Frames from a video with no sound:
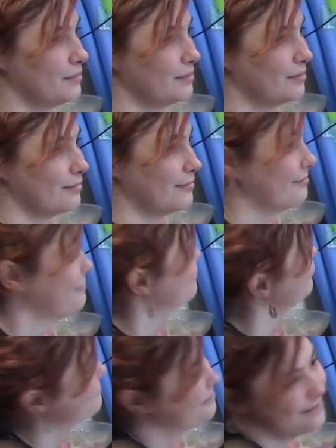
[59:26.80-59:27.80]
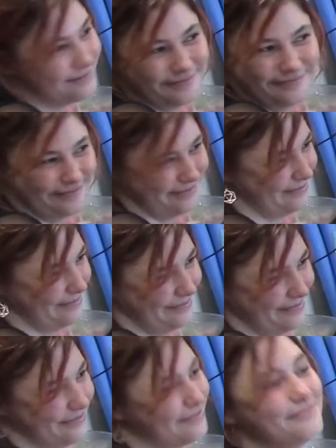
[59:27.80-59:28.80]
person who needs a little comfort
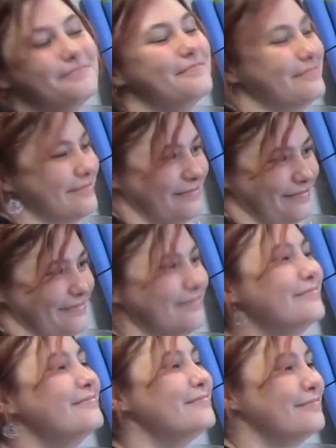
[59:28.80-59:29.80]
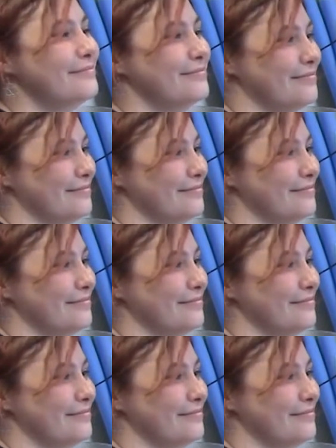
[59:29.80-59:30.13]
from the local clergy.